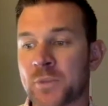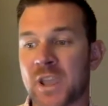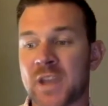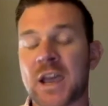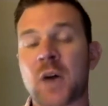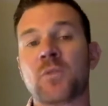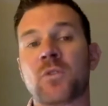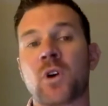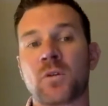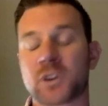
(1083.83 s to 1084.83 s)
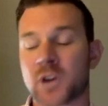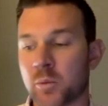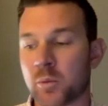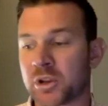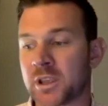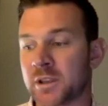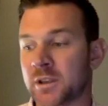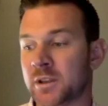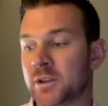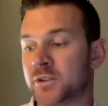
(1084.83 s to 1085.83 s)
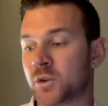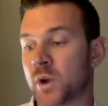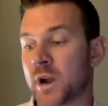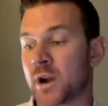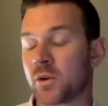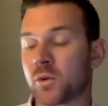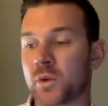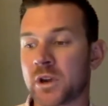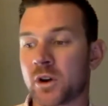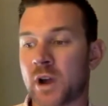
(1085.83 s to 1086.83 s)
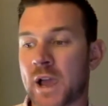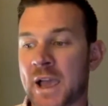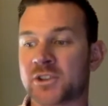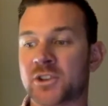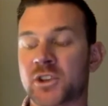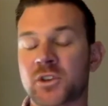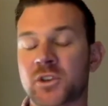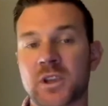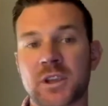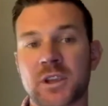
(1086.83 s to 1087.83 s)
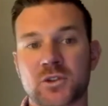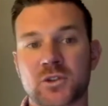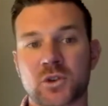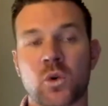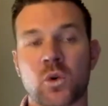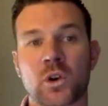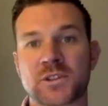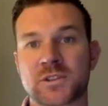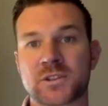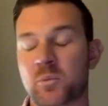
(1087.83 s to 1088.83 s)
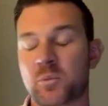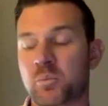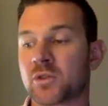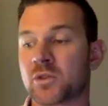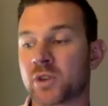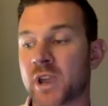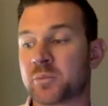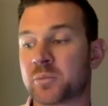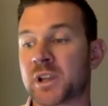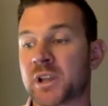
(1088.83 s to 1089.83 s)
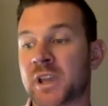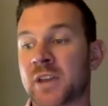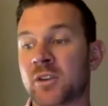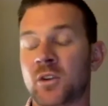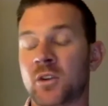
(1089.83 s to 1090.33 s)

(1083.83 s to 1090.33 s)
and now evolve the company to where we are executing towards the big grand plan